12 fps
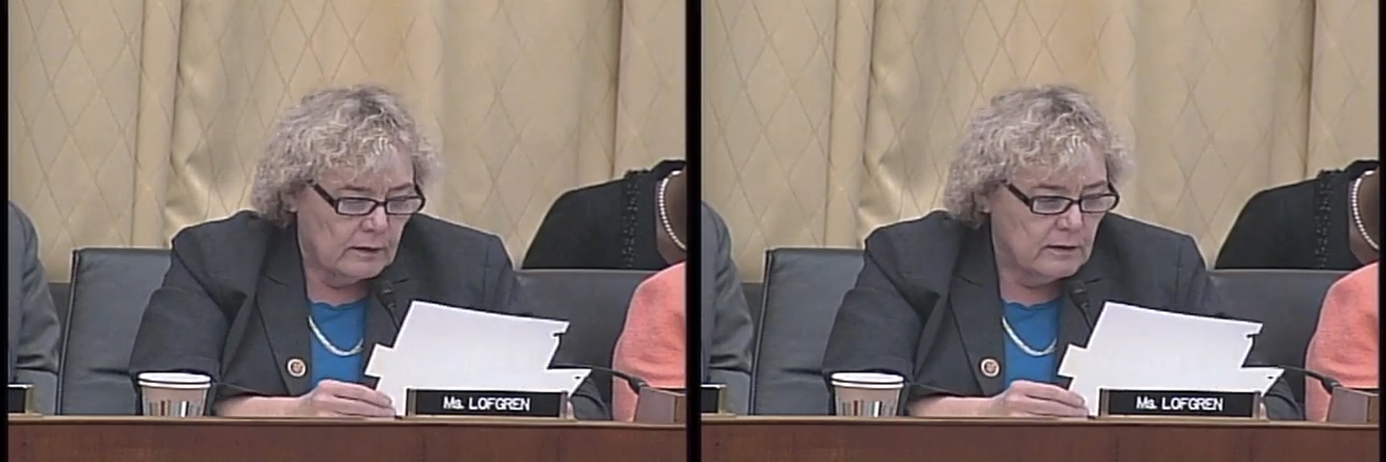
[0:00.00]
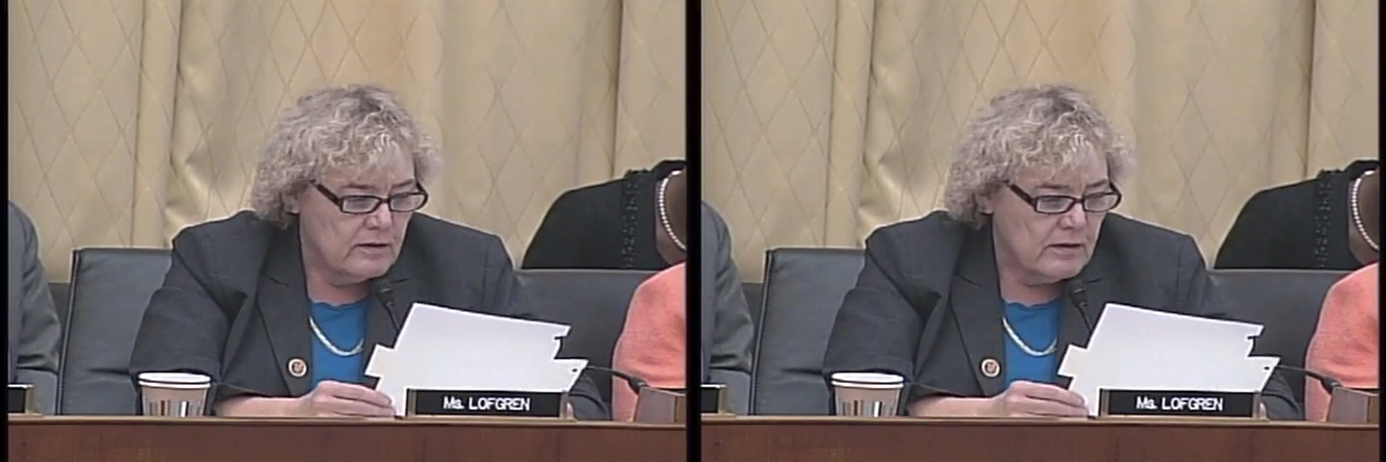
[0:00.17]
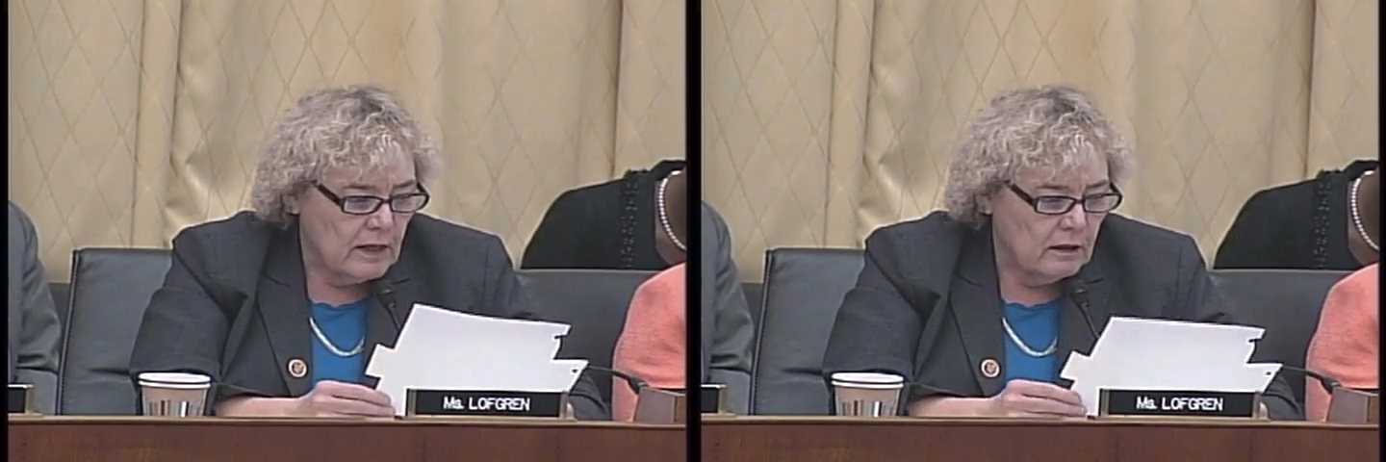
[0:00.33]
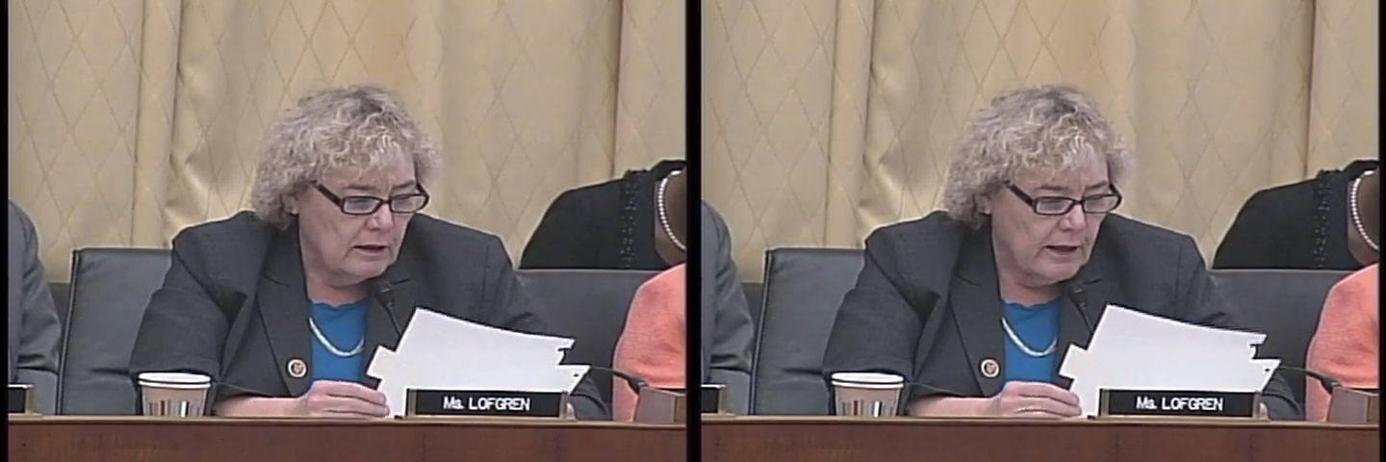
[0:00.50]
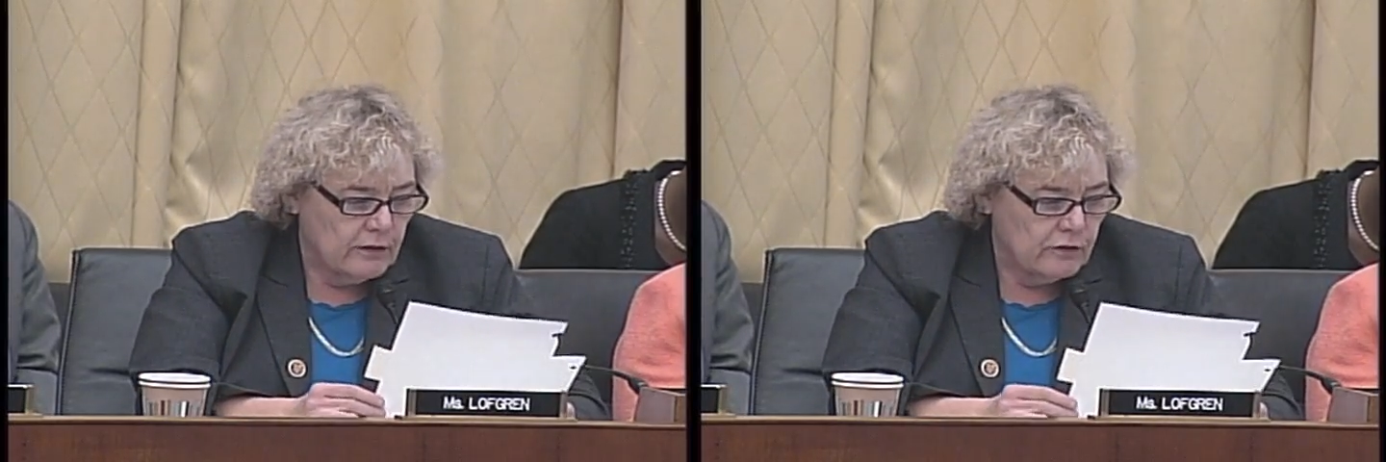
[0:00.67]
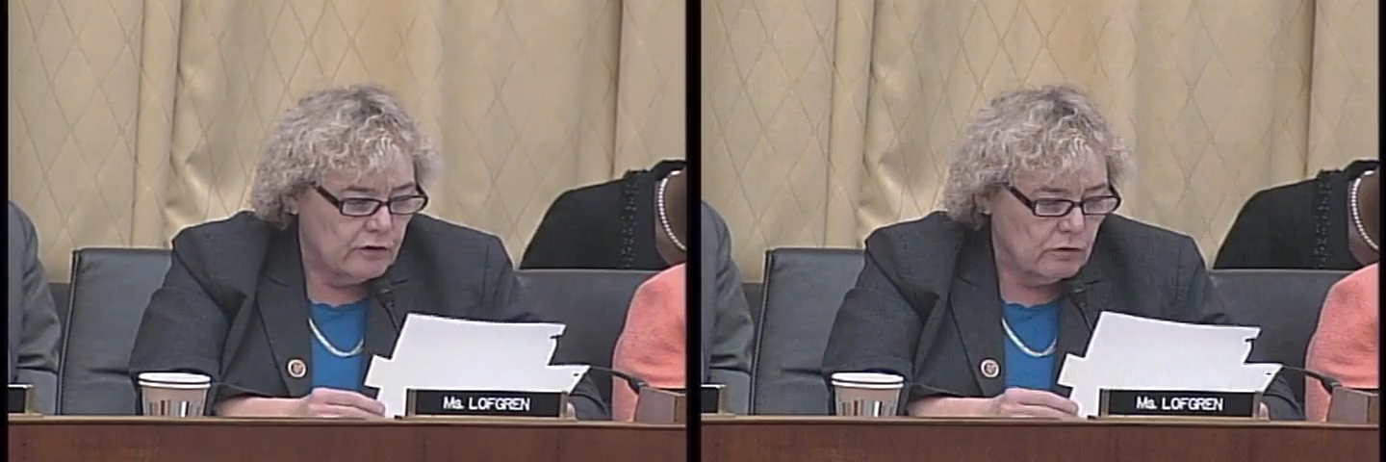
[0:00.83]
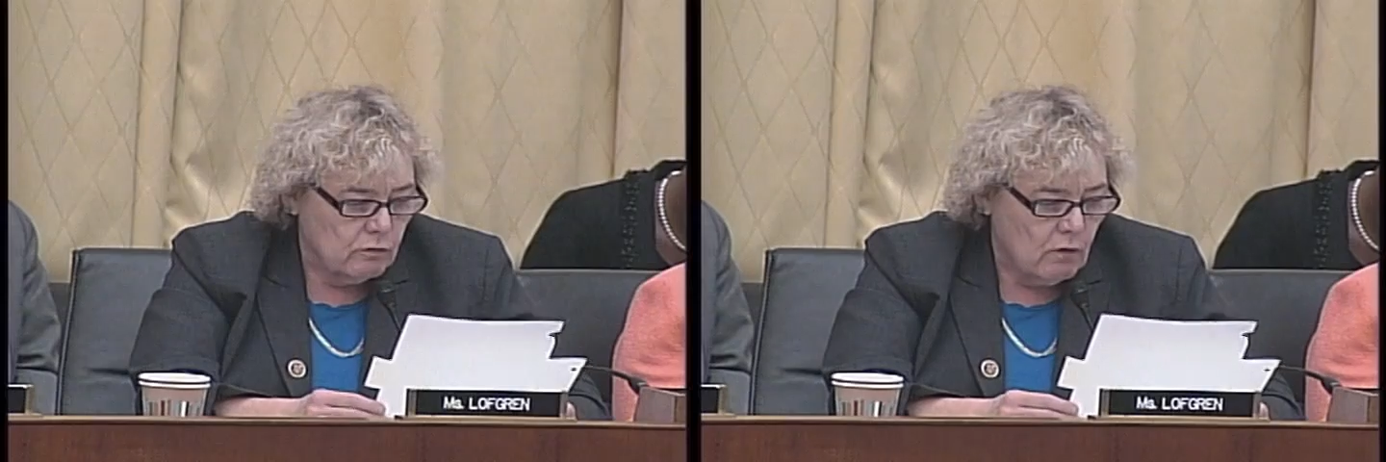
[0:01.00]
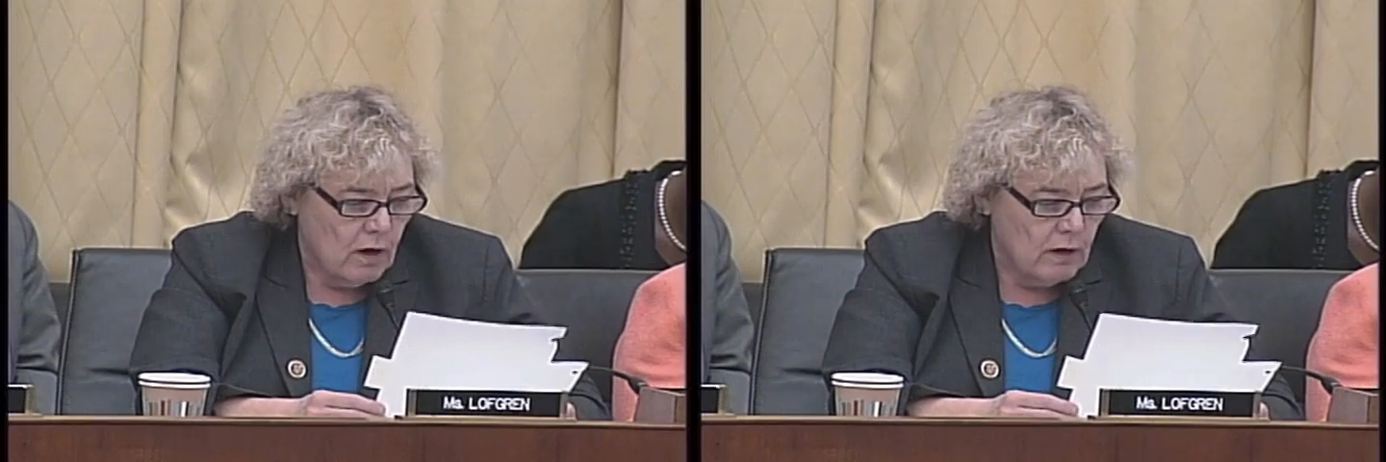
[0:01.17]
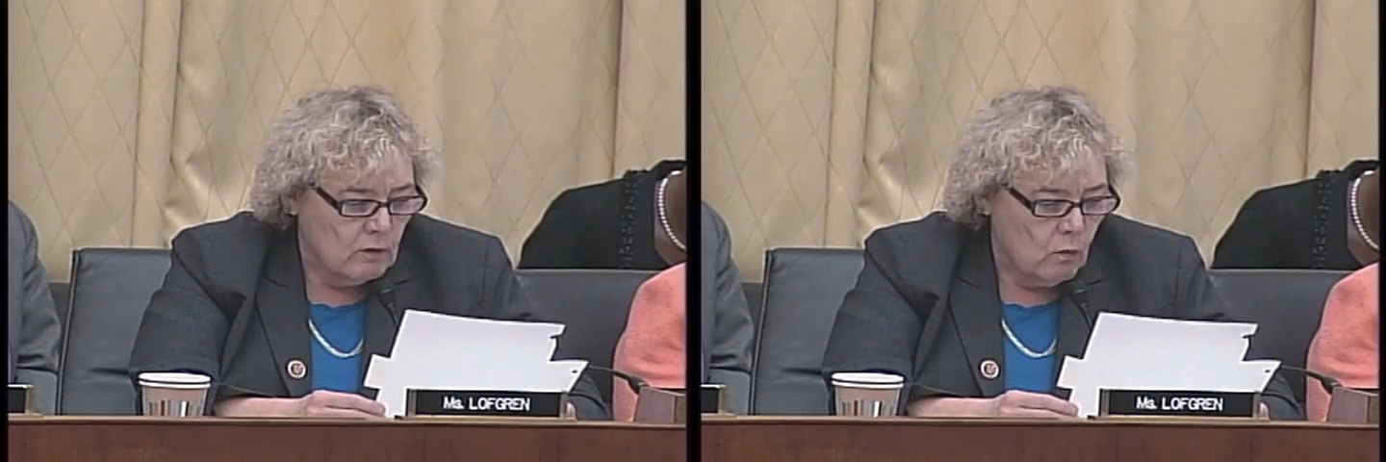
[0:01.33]
sent a letter to
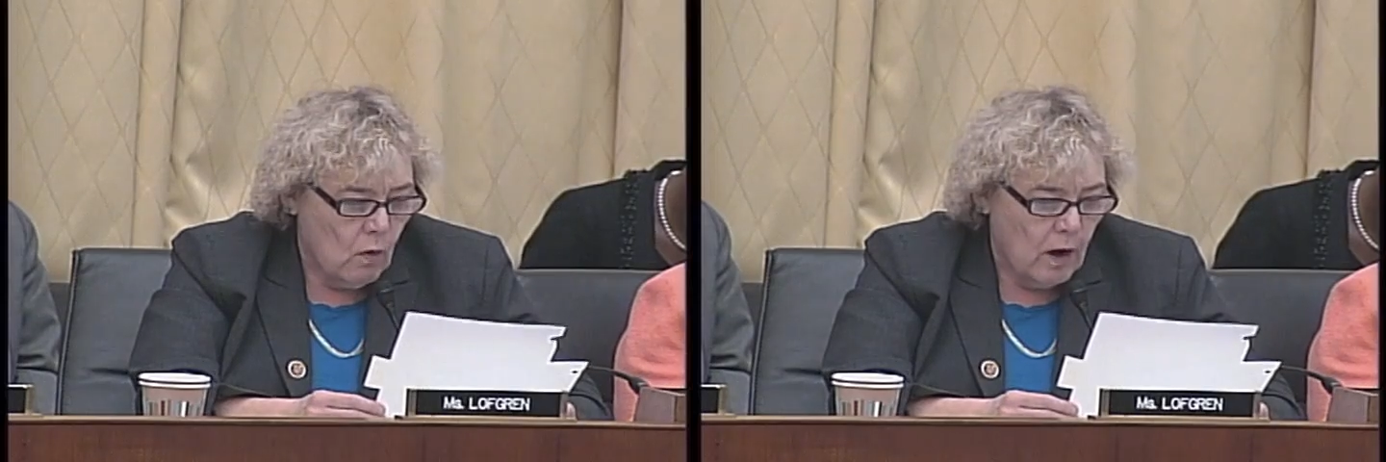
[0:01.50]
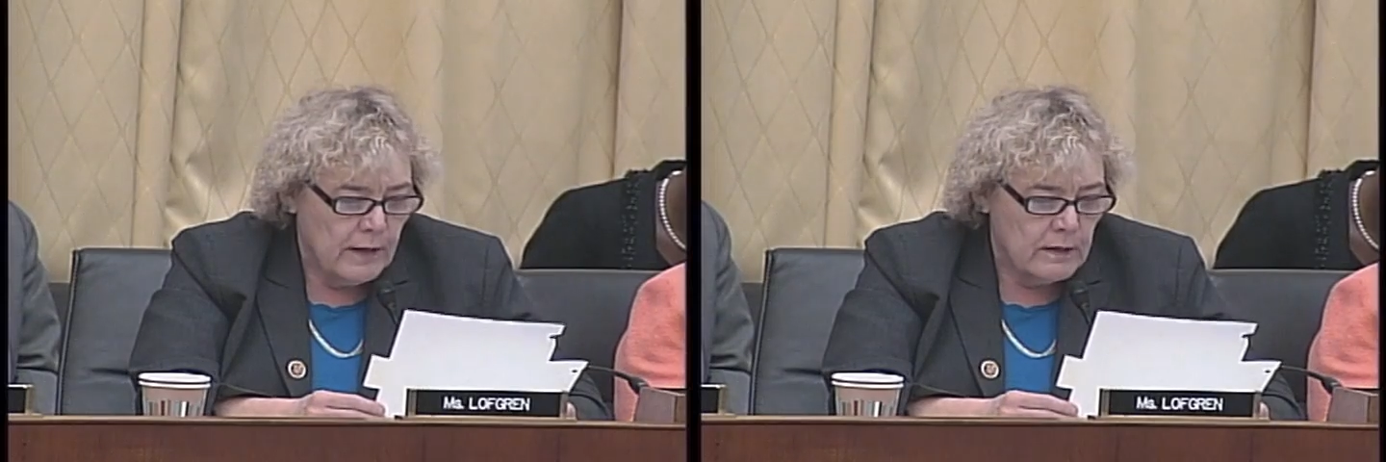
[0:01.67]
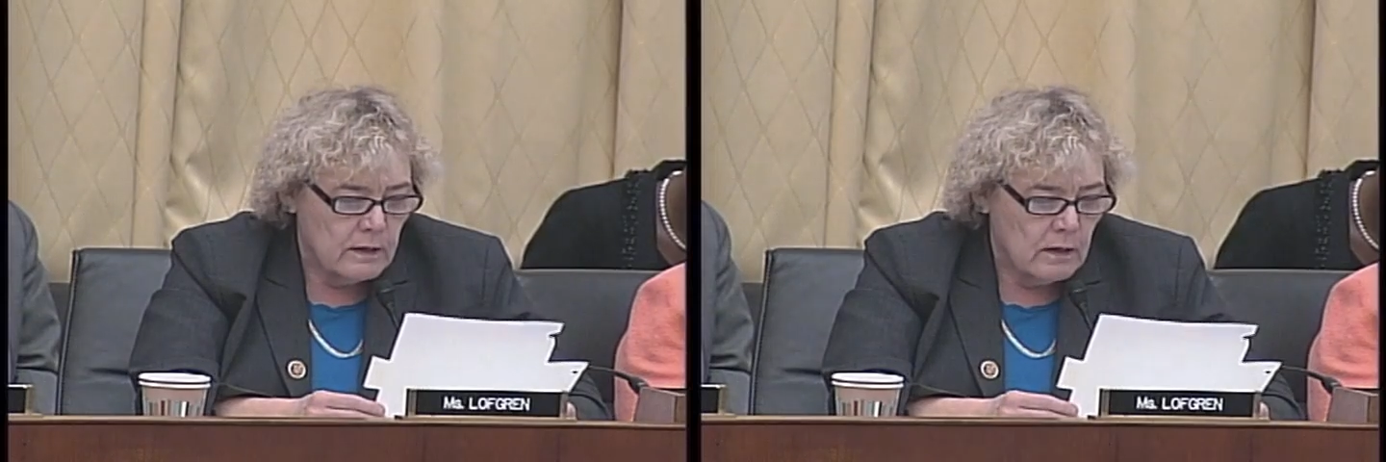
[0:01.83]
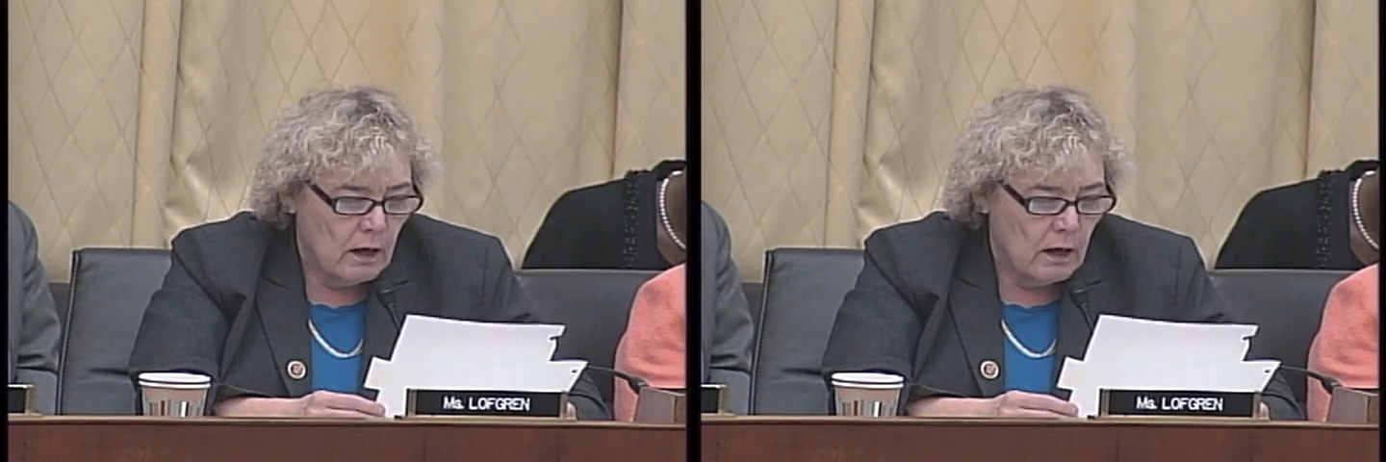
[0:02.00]
Ron Wyden